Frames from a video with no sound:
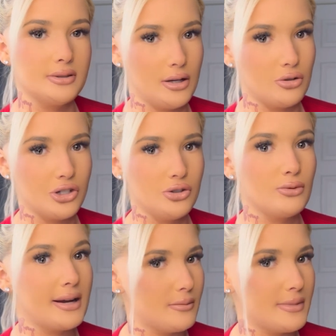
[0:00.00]
tells you,
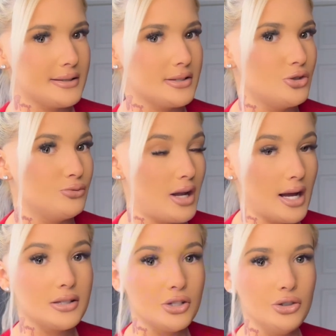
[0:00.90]
recommends you
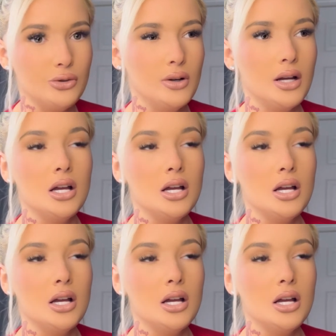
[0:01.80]
not to do.